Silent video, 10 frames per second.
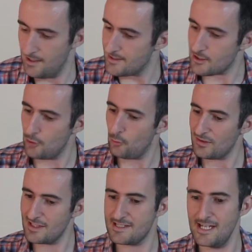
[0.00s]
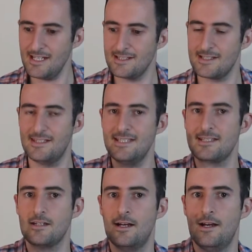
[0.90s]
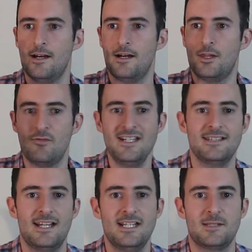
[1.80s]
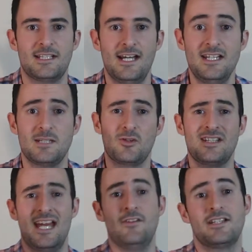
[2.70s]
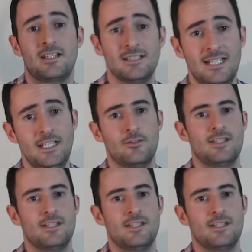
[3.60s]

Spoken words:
So what they're saying is that this The reason that is the case is because the air is cleaner,